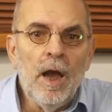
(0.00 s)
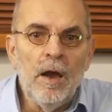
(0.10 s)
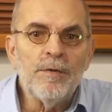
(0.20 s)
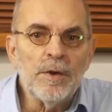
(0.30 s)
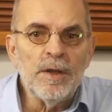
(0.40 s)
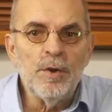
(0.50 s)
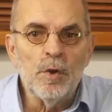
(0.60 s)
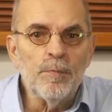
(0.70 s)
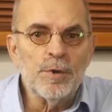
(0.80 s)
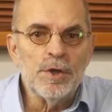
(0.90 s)
I've tried the
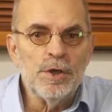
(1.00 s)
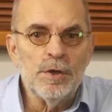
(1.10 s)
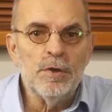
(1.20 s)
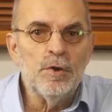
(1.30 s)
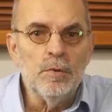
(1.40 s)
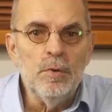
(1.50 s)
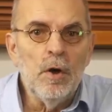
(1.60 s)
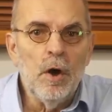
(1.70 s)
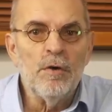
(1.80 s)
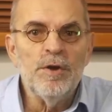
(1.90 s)
on position too
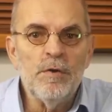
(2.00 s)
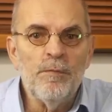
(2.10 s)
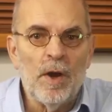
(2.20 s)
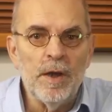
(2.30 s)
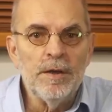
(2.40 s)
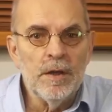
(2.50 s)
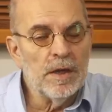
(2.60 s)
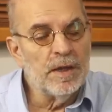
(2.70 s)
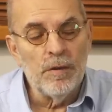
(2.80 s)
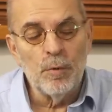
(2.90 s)
only to find
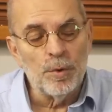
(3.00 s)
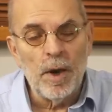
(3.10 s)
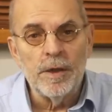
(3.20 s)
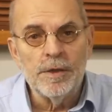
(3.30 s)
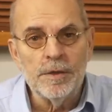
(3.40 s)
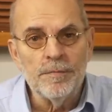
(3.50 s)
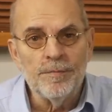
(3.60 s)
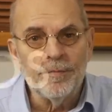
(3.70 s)
that they were right.